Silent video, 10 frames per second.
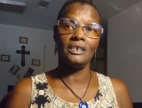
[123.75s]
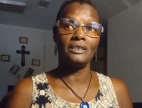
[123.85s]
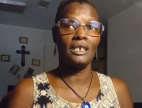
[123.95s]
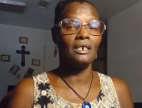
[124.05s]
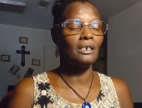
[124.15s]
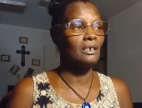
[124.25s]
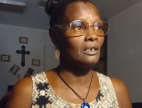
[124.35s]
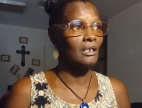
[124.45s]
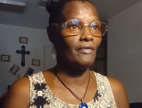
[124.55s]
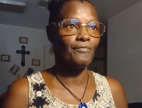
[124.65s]
he said, "Uh,
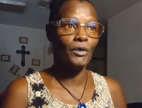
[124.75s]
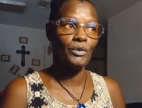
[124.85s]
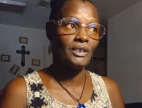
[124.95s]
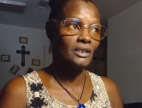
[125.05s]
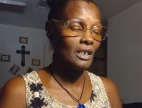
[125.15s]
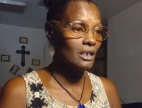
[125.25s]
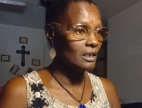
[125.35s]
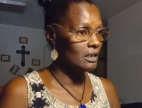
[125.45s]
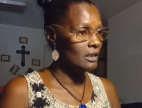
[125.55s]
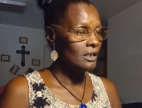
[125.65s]
uh he said,
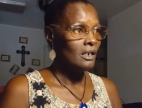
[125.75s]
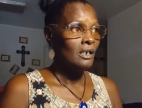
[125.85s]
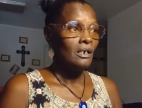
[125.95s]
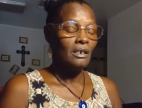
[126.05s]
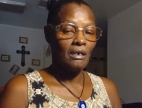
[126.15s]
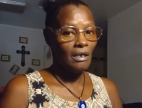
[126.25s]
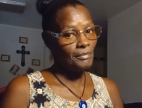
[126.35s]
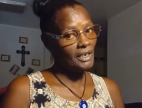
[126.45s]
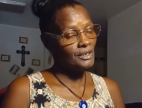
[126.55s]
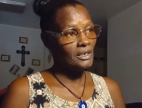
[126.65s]
"Uh,
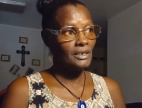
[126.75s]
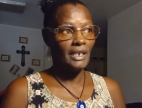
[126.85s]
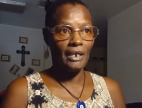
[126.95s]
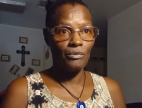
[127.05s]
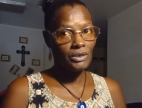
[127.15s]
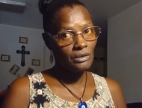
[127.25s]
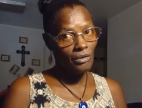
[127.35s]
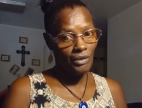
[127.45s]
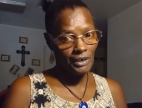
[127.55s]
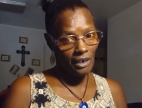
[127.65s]
calm that shit down. What's
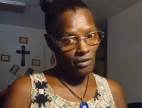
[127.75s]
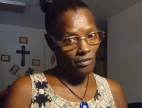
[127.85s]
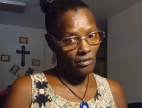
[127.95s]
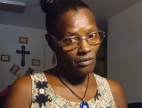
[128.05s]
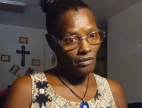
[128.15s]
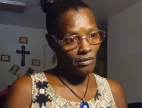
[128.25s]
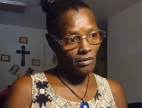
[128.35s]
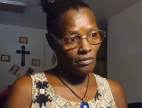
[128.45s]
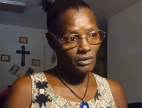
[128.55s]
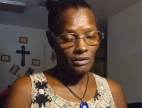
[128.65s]
going on?
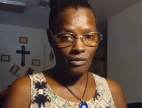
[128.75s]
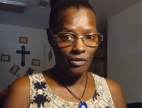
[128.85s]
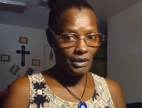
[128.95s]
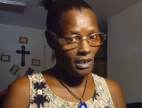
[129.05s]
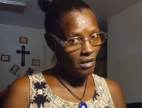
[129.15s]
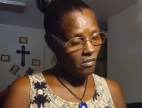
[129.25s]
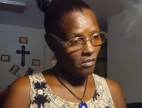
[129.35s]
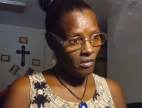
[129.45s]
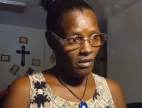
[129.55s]
What's going on?